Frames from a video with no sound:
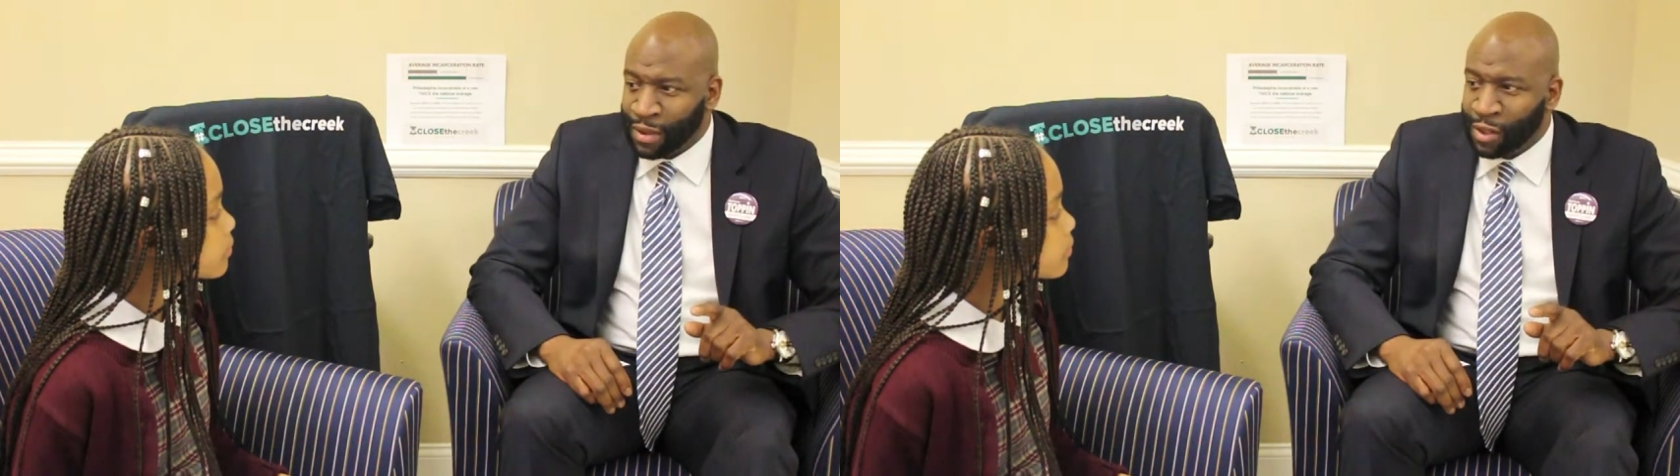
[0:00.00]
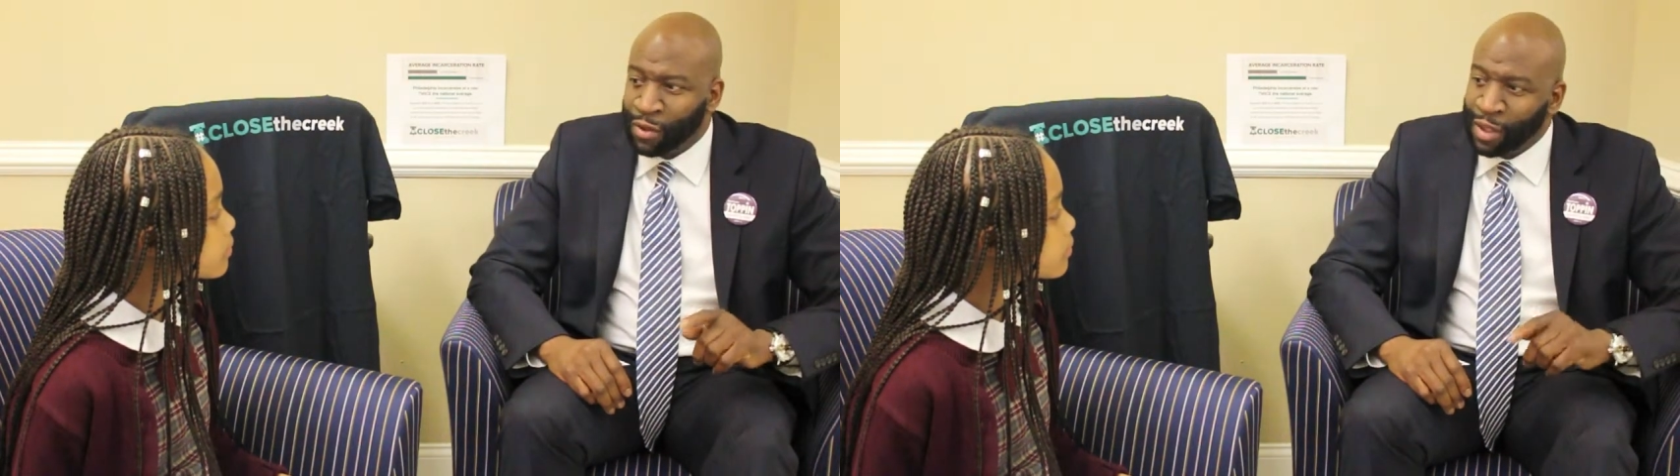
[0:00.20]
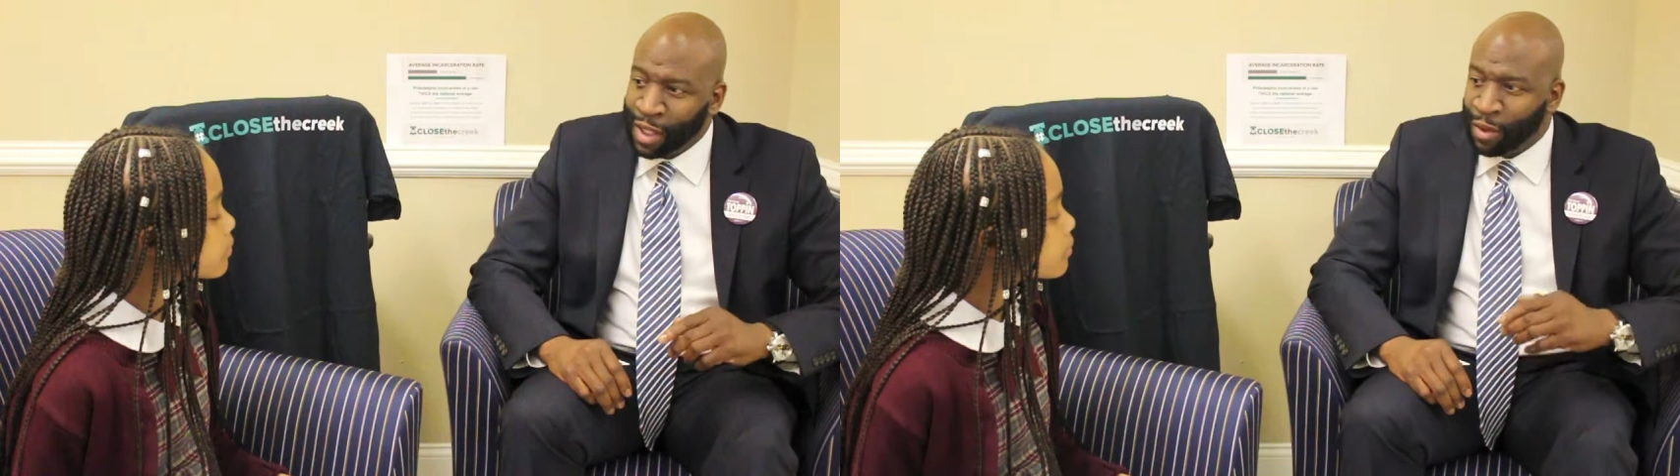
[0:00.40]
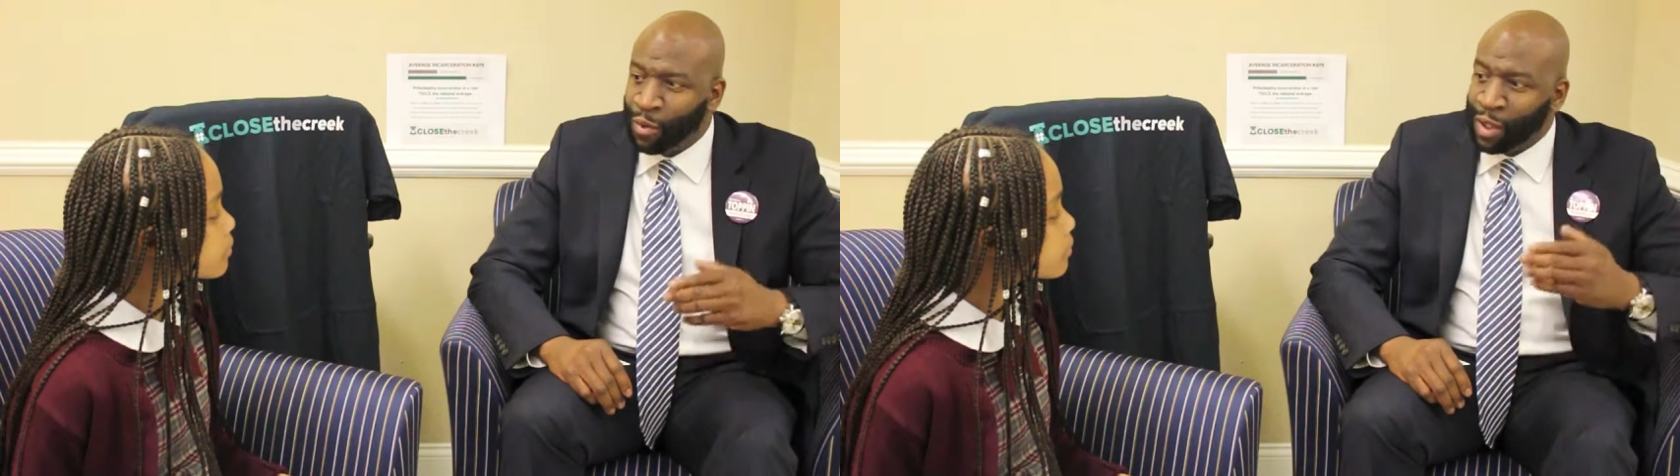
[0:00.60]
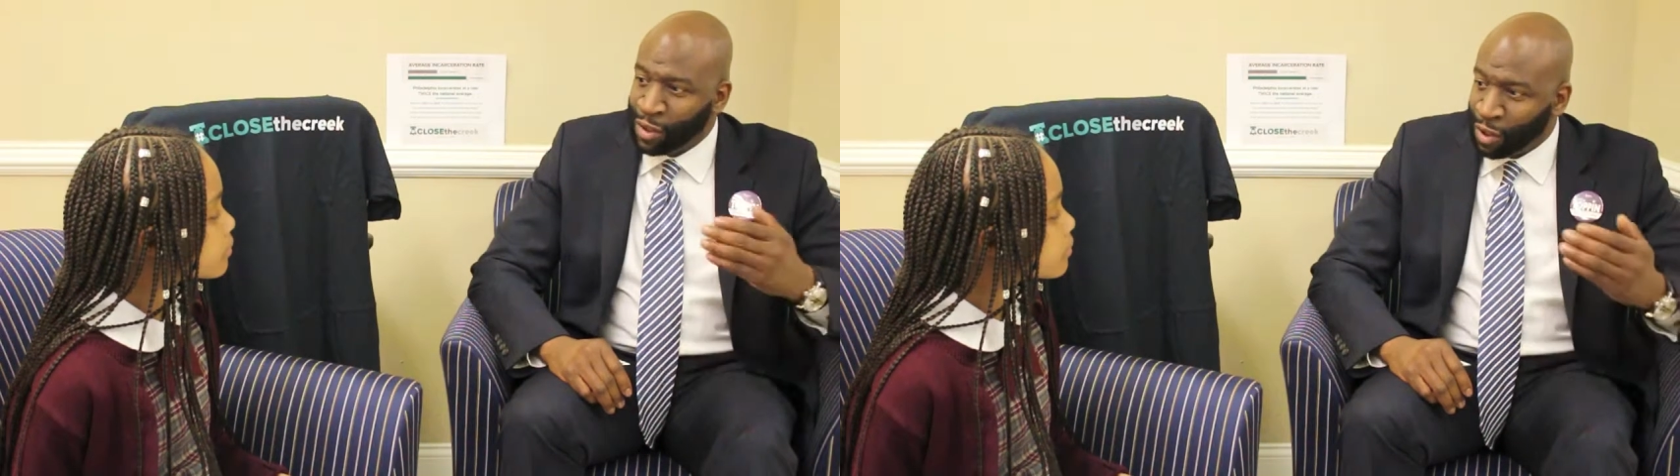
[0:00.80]
They're looking at
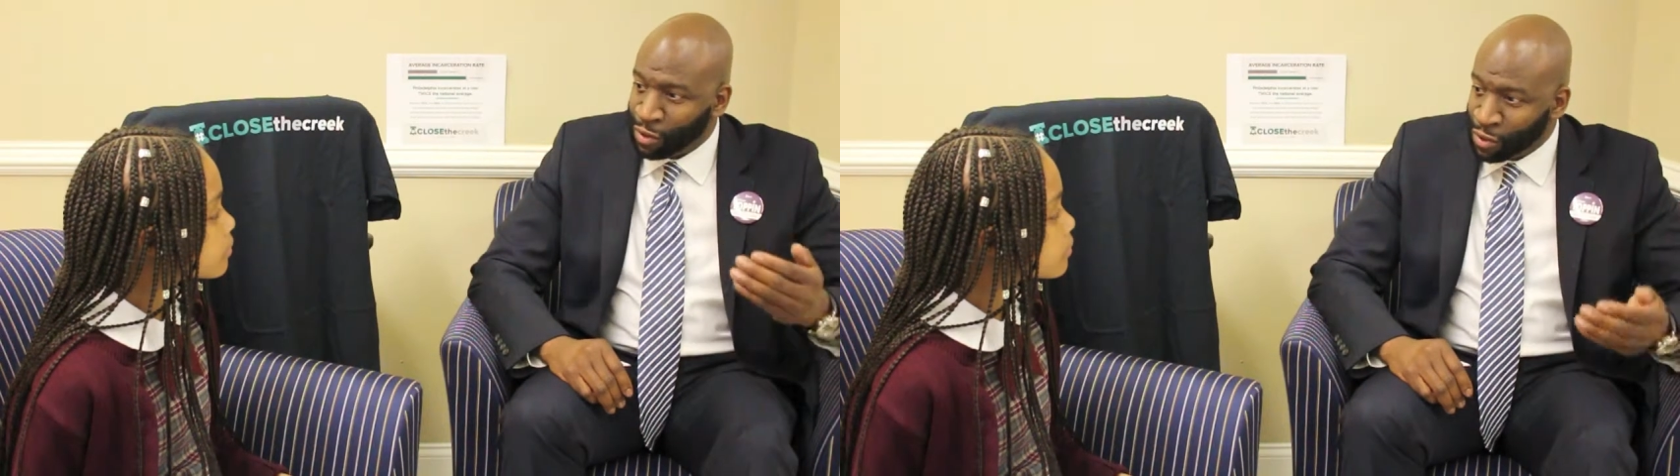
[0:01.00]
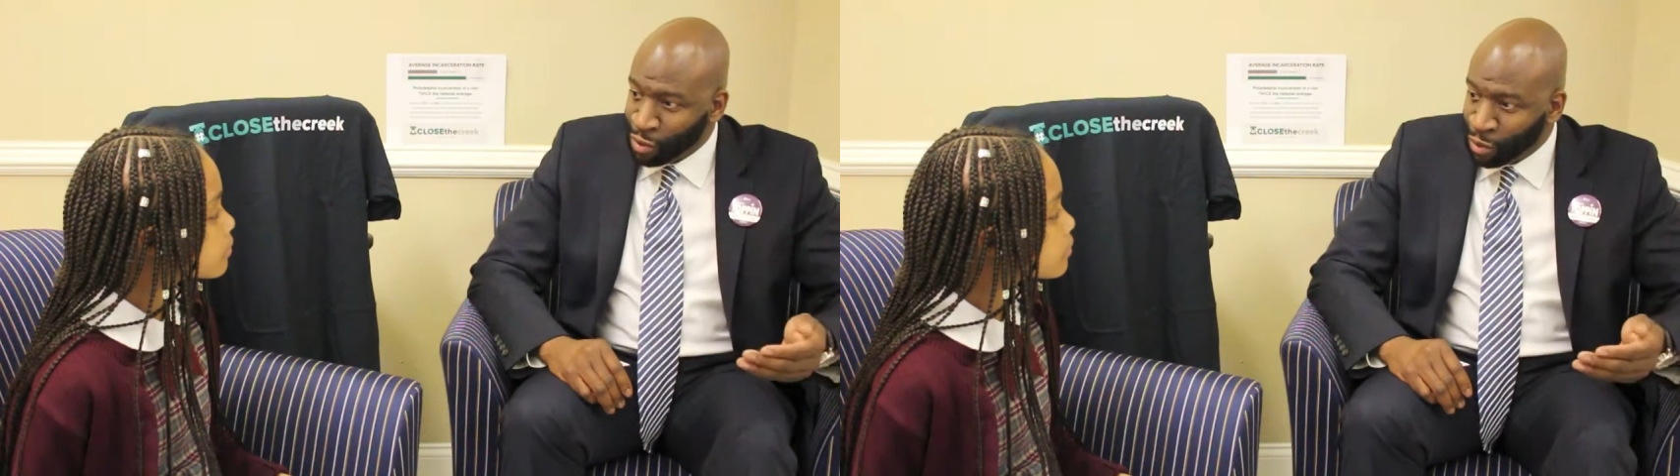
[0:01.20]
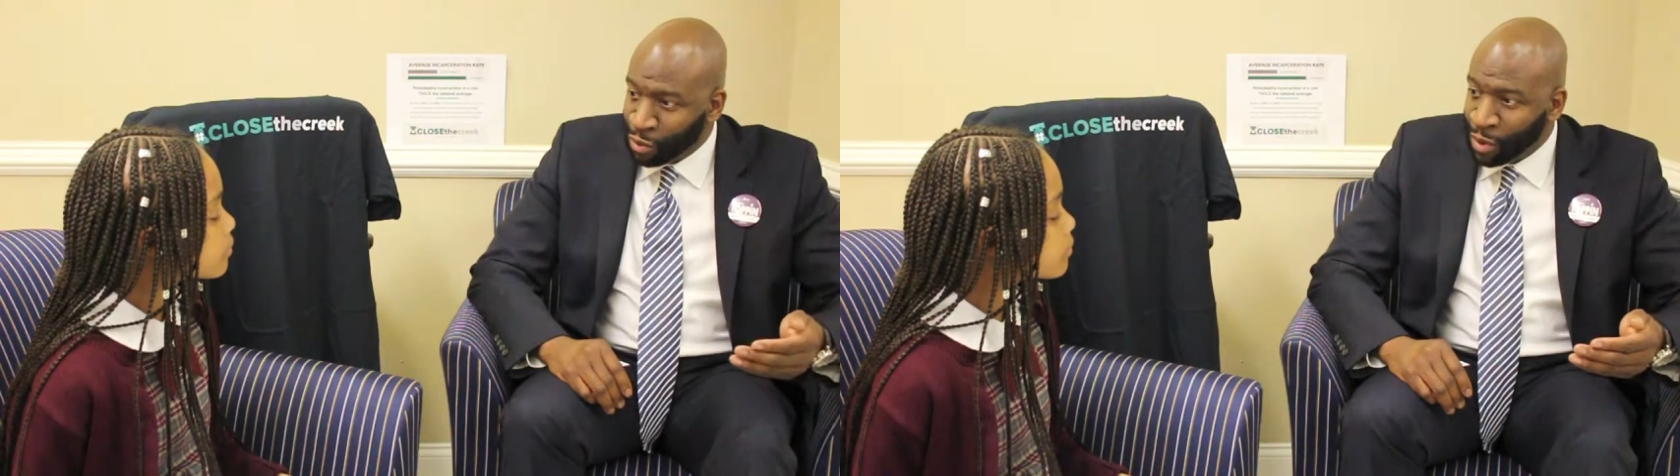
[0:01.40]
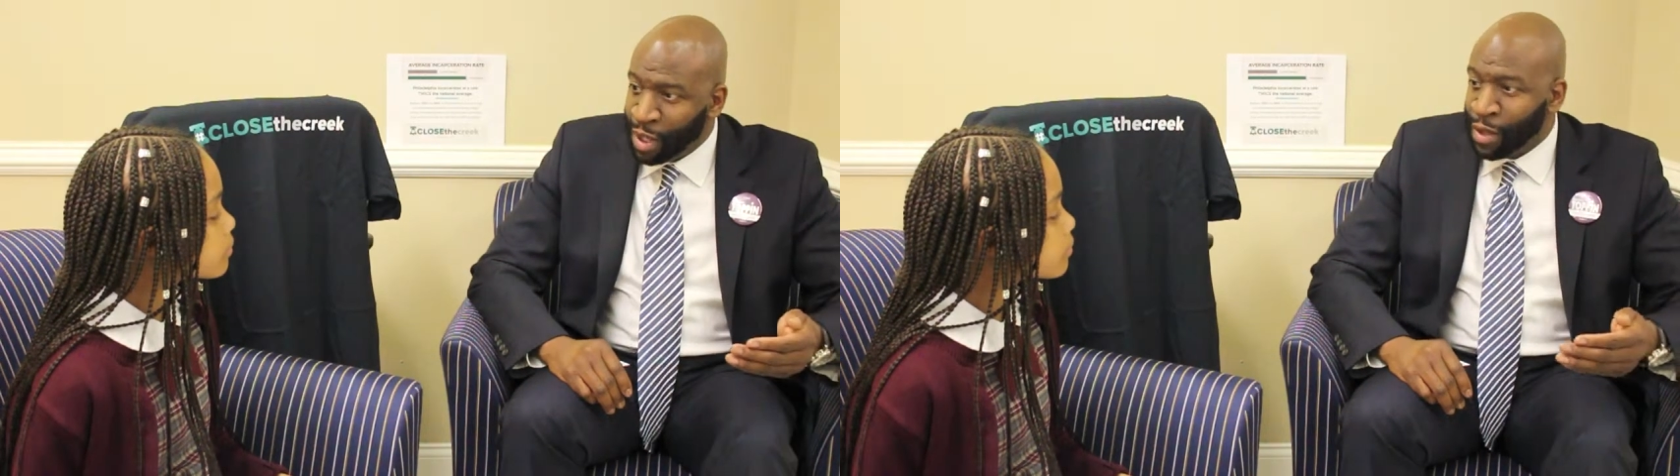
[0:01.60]
what adults do,